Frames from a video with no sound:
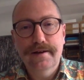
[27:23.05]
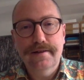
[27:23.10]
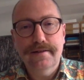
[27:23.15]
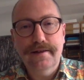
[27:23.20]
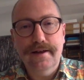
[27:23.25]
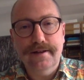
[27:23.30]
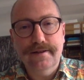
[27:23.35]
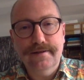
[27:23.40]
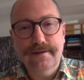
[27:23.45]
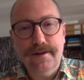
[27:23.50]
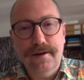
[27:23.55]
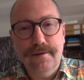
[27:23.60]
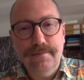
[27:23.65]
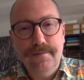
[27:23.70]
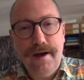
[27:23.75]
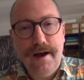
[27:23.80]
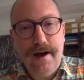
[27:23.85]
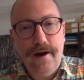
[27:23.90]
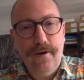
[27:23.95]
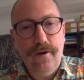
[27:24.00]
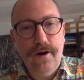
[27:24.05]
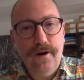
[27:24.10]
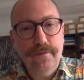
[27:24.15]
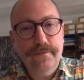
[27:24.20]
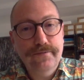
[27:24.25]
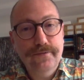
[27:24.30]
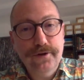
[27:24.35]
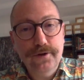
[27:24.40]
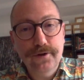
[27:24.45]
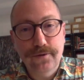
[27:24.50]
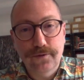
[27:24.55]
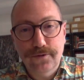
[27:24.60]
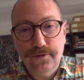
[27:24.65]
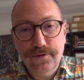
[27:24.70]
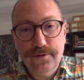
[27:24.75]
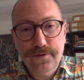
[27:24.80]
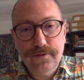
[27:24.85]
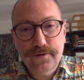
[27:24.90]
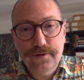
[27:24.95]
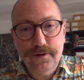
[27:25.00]
that is somehow
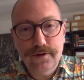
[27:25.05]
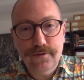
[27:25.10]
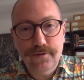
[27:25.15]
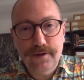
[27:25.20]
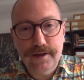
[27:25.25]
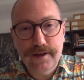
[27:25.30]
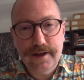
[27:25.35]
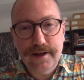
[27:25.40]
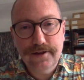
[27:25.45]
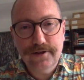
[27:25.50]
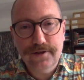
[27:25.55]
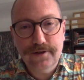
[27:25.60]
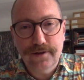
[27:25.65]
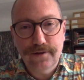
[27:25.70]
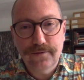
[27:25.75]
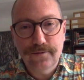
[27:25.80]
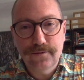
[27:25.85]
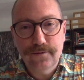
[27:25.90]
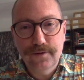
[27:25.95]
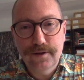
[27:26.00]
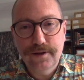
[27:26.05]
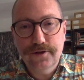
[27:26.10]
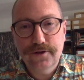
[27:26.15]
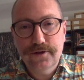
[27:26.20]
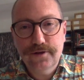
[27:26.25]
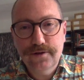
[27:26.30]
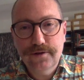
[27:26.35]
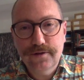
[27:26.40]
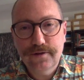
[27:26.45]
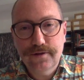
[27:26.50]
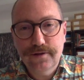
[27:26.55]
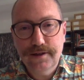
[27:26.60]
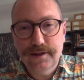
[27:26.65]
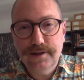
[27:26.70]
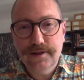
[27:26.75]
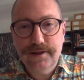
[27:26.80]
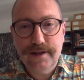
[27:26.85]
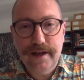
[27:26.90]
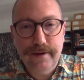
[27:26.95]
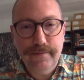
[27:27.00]
obtuse to the relation which the
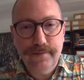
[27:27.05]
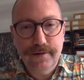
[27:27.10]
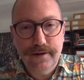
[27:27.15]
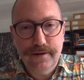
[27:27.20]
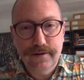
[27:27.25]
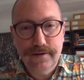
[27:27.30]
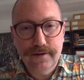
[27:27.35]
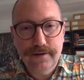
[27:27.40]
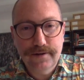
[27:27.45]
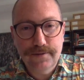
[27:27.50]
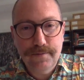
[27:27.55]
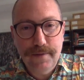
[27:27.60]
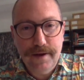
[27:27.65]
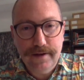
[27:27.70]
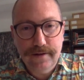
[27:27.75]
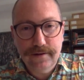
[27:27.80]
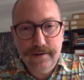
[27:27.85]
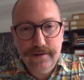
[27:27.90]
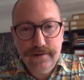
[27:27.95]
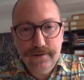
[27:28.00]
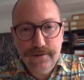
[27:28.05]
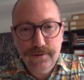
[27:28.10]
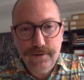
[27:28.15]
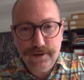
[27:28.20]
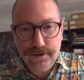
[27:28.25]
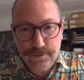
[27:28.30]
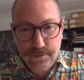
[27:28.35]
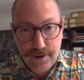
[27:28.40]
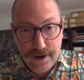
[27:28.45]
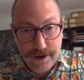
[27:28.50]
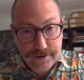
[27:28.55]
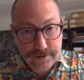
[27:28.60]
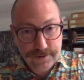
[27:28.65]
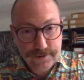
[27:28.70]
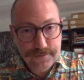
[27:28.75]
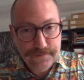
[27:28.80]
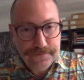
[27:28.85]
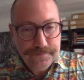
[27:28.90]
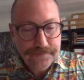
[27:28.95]
statement is meant to express.